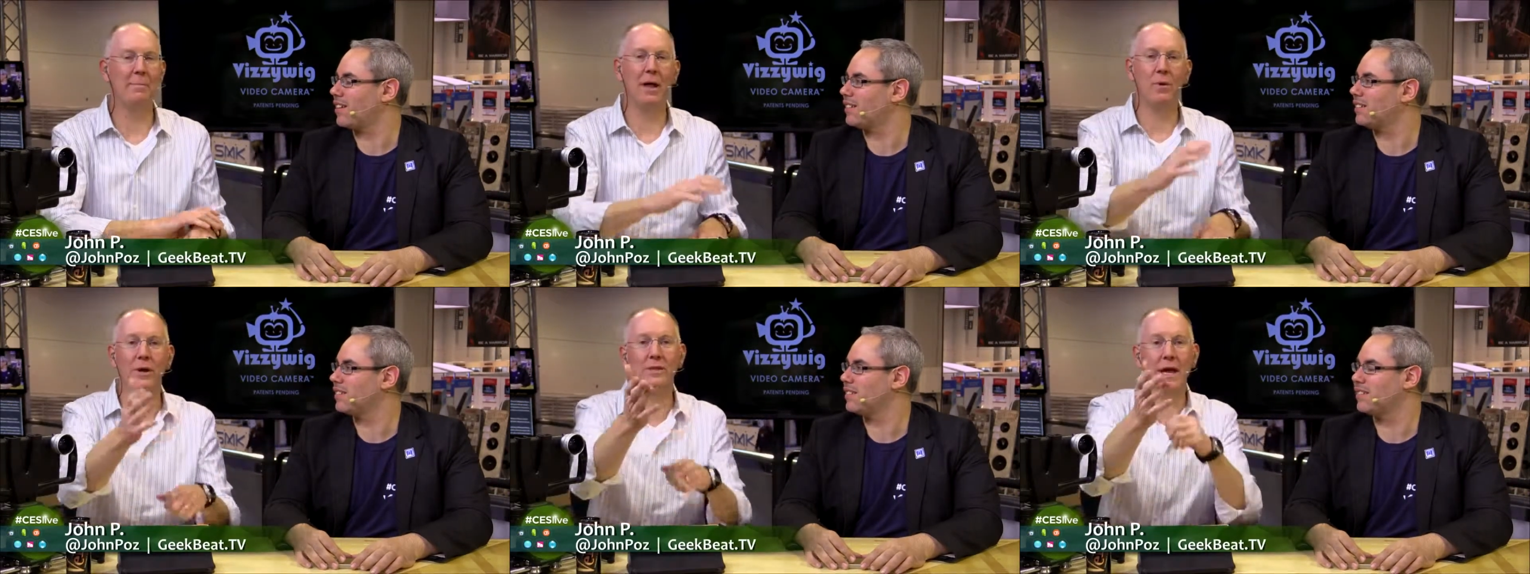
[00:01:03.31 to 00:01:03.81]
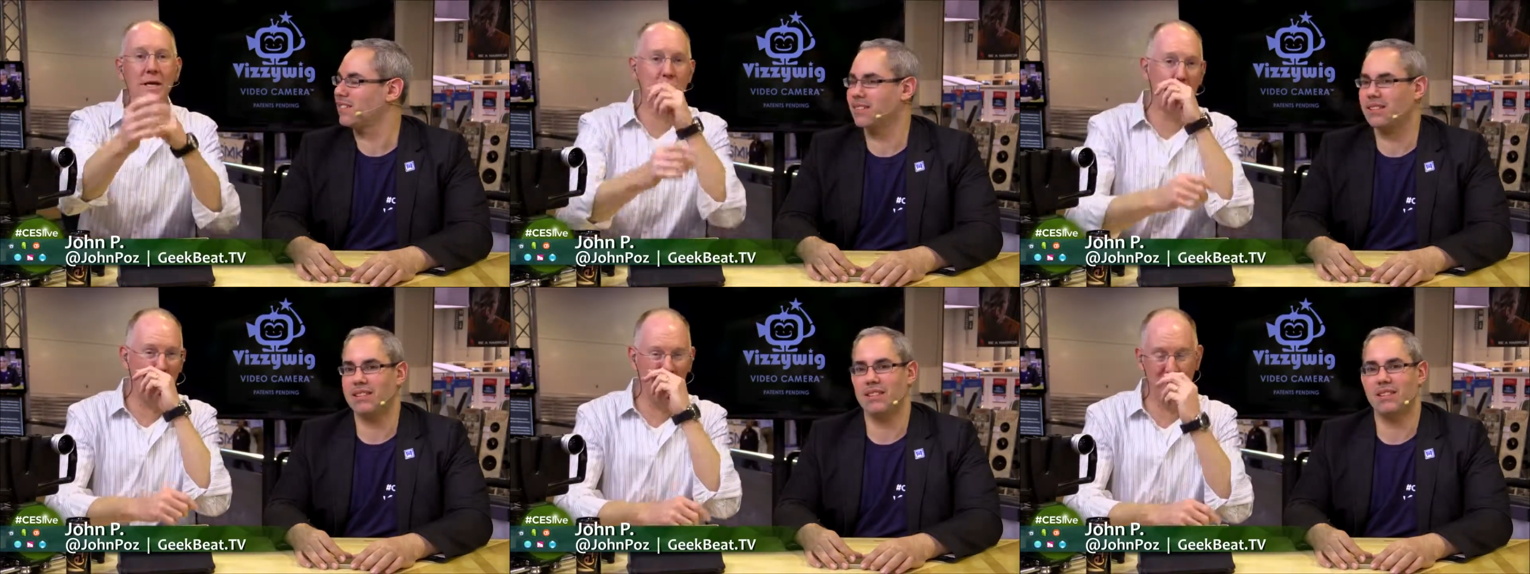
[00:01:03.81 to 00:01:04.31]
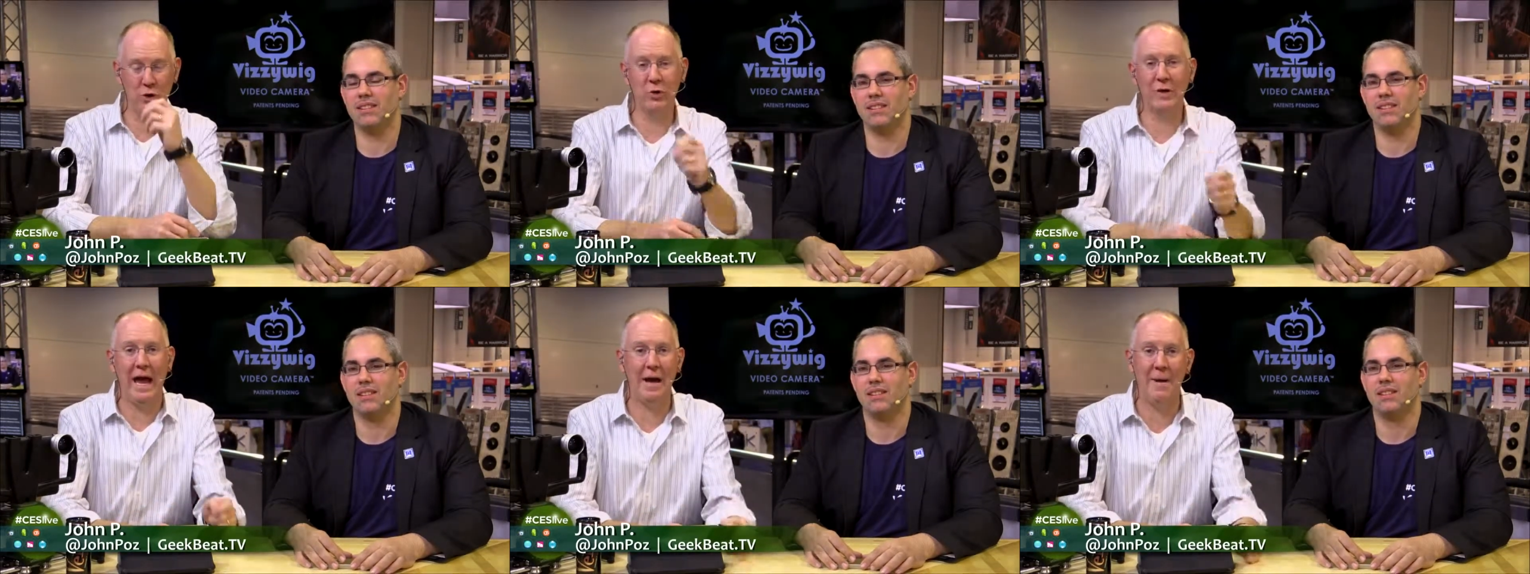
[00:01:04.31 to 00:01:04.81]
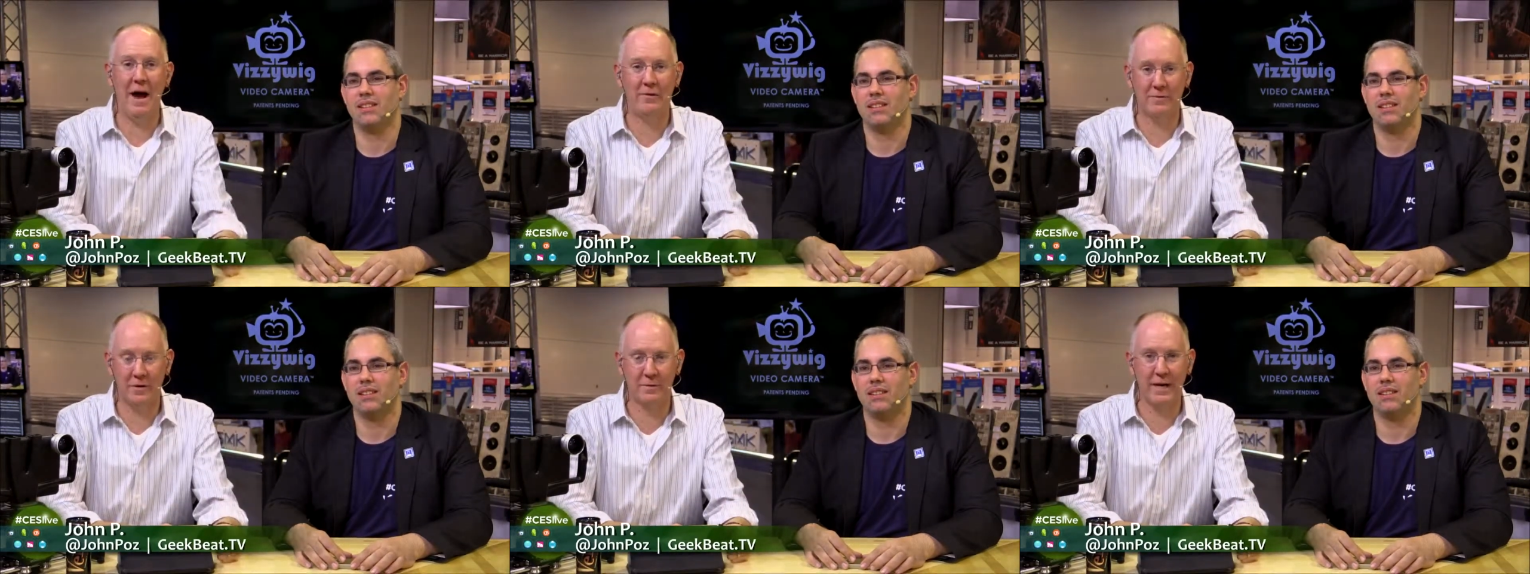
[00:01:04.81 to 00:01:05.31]
Speaker 1: And by the way, thanks to all of you who came
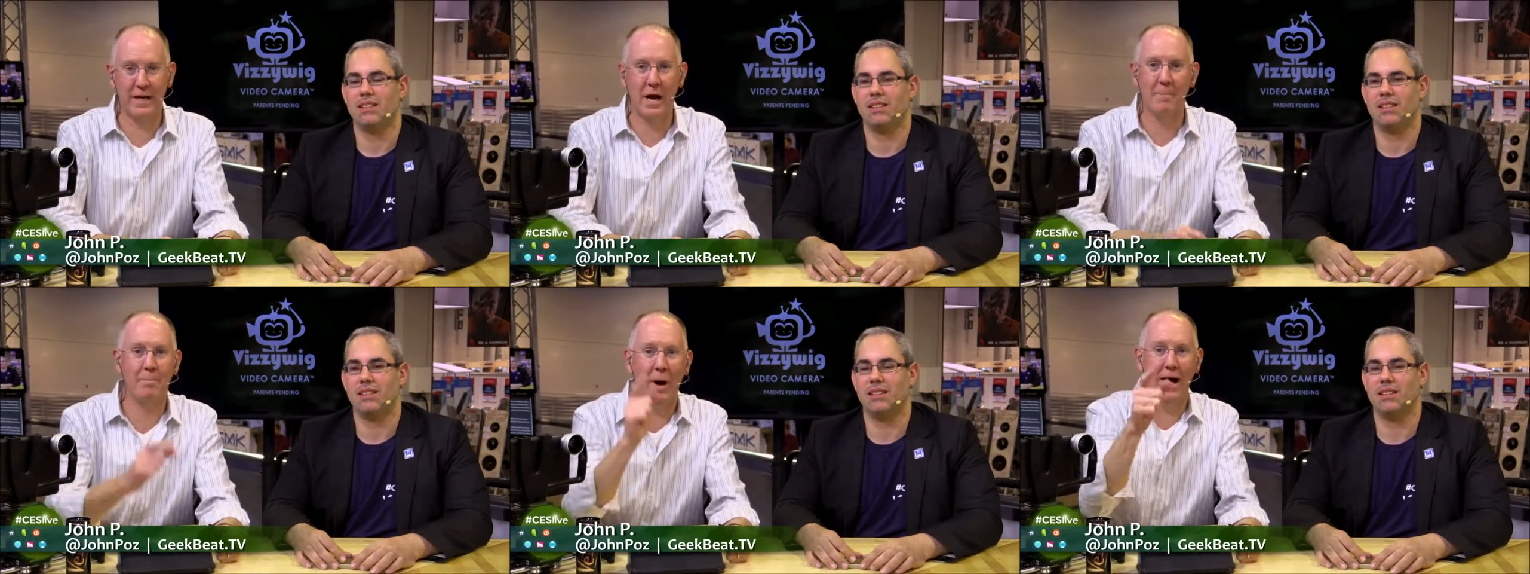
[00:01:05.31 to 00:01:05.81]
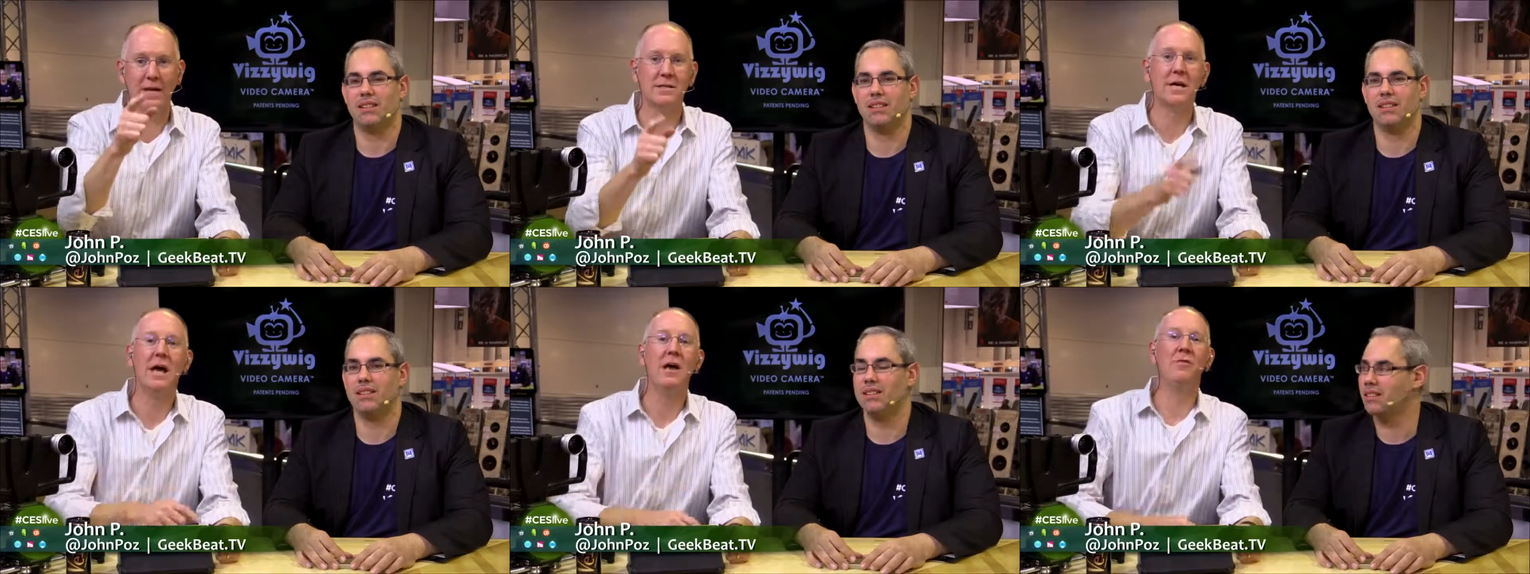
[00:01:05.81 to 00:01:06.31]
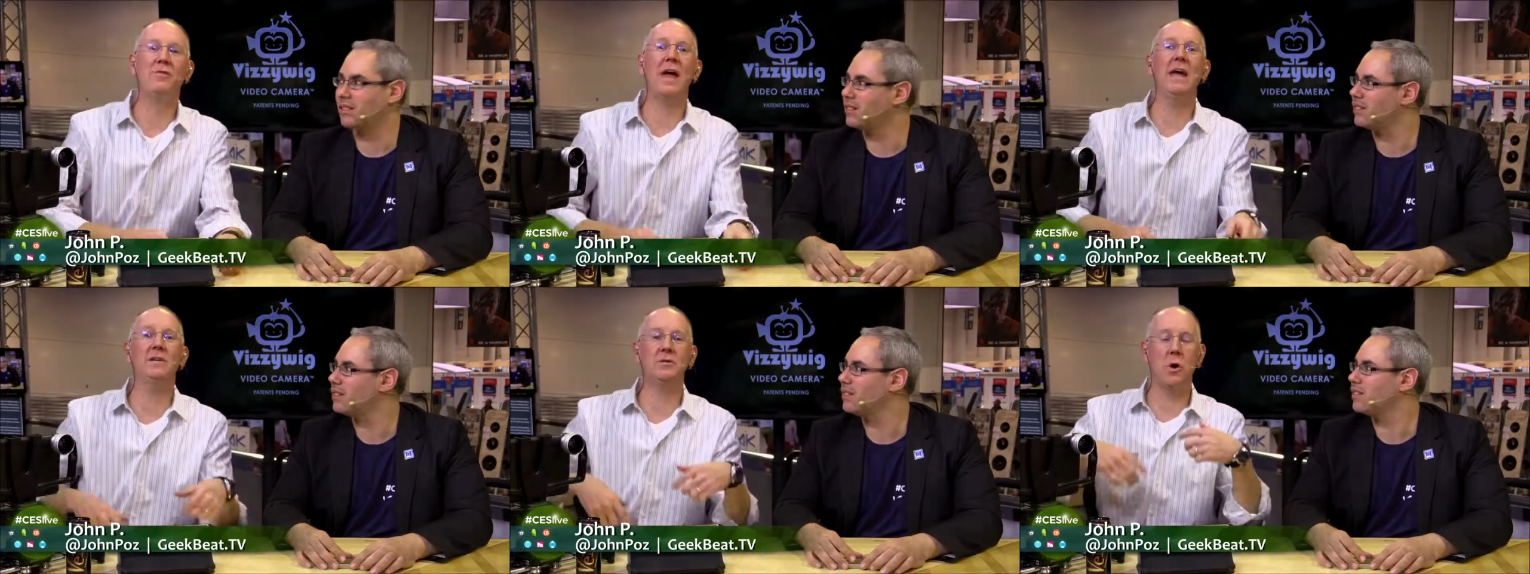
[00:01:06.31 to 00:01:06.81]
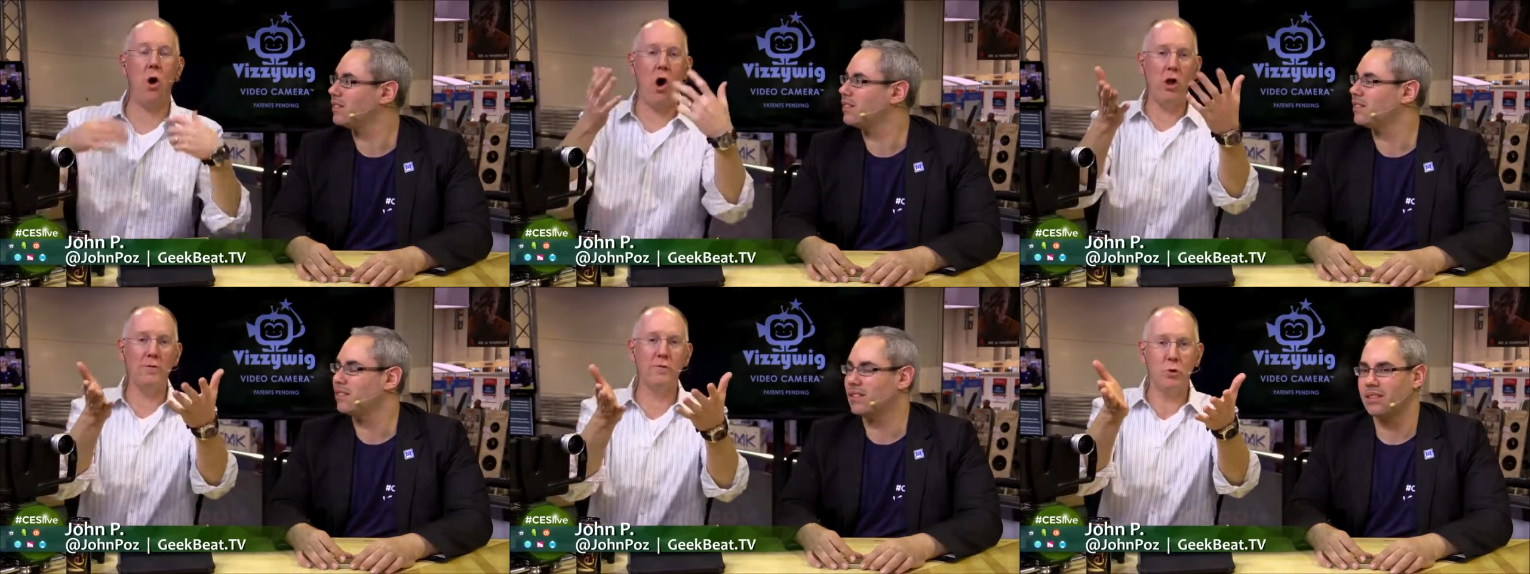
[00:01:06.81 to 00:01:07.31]
out for the meetup, but thanks to
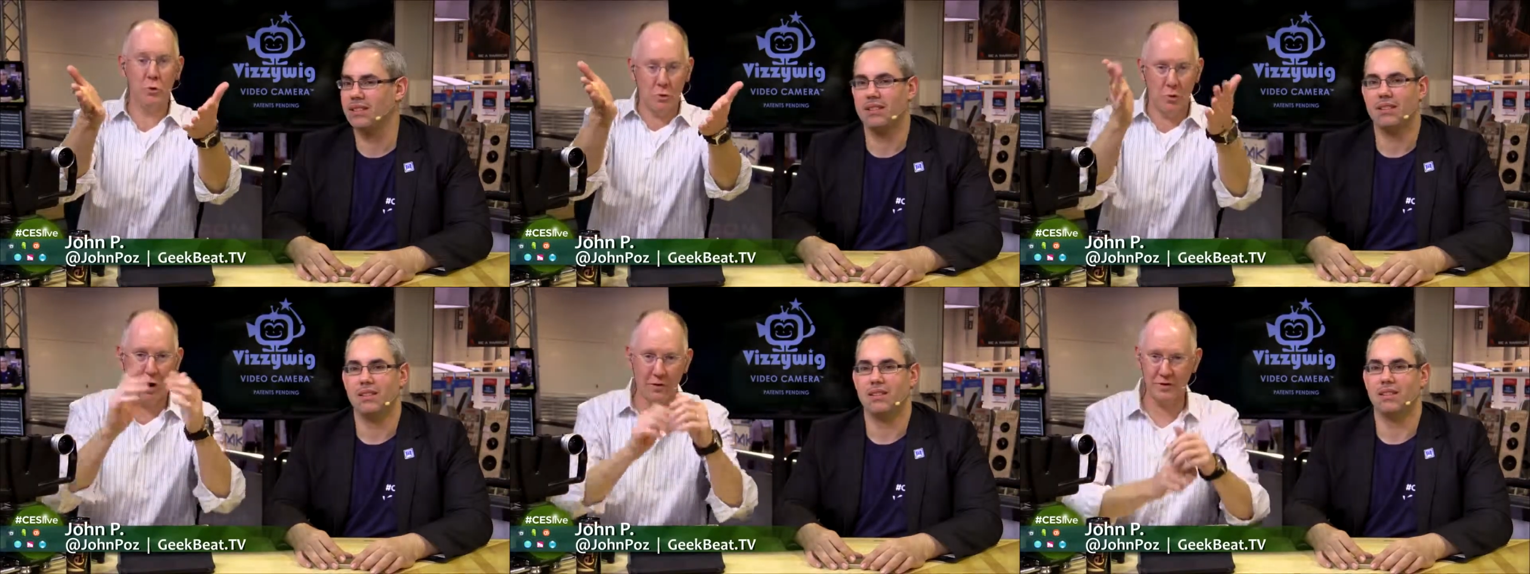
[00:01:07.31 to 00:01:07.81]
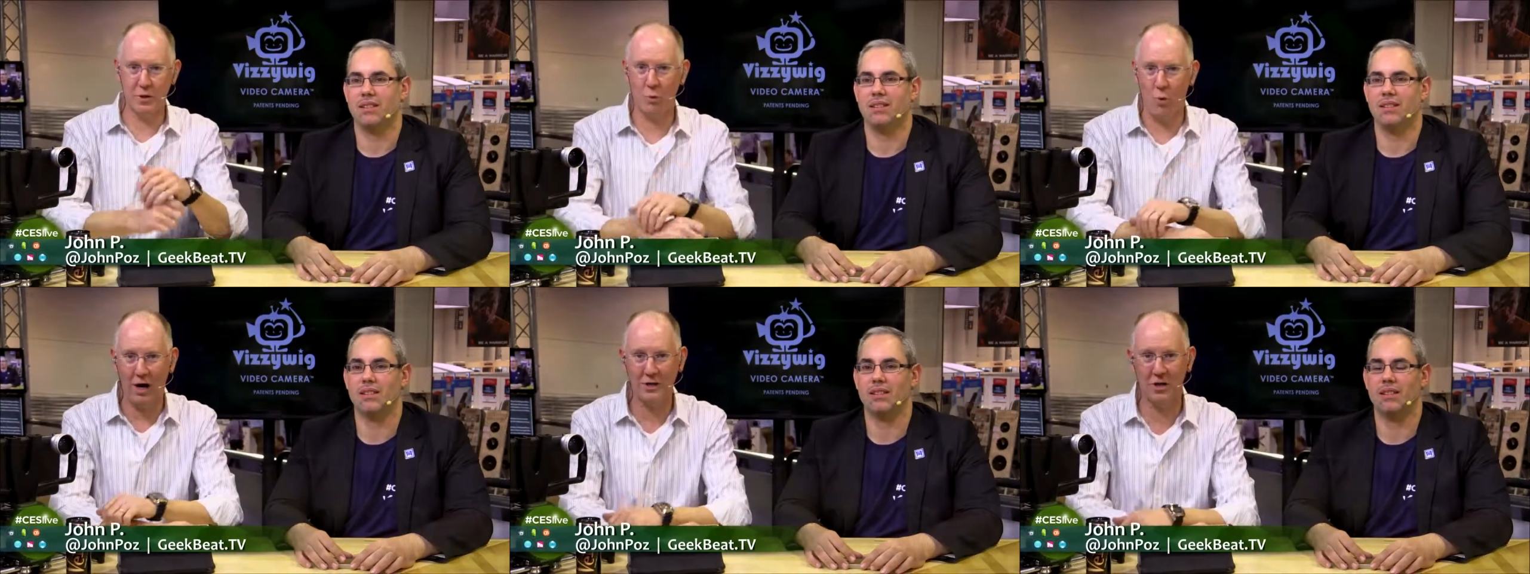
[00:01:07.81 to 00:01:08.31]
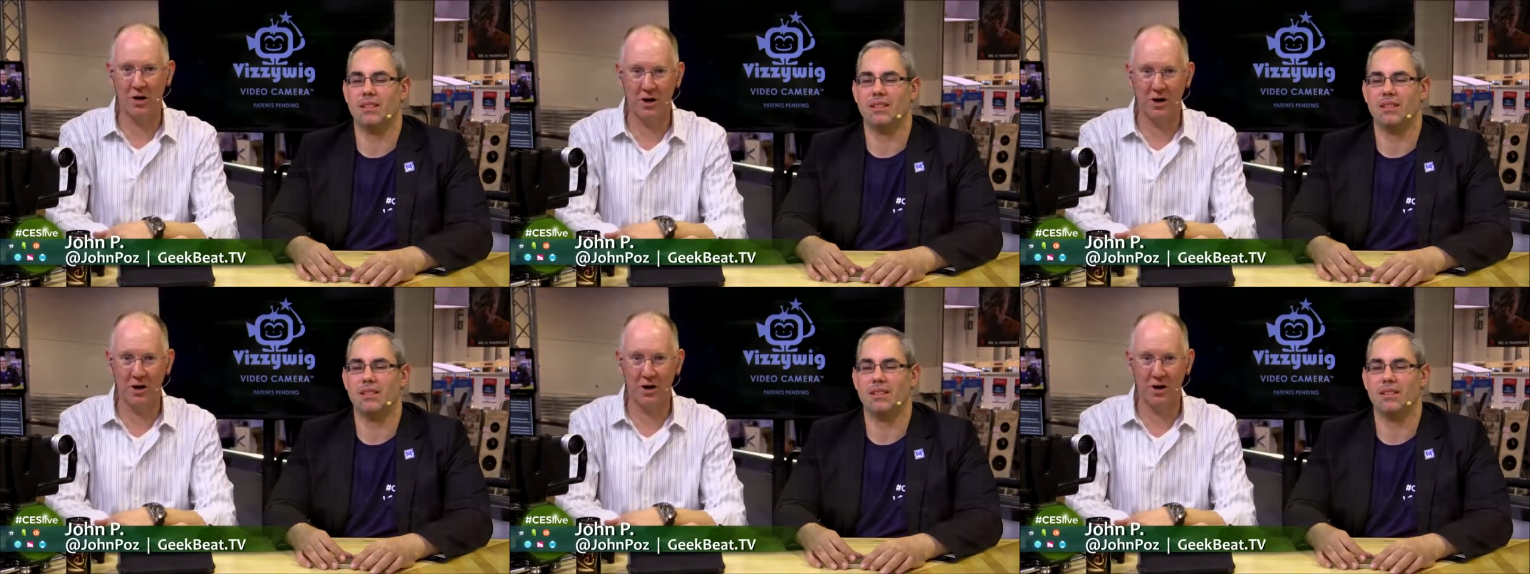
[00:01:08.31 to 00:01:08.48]
all of you who are also watching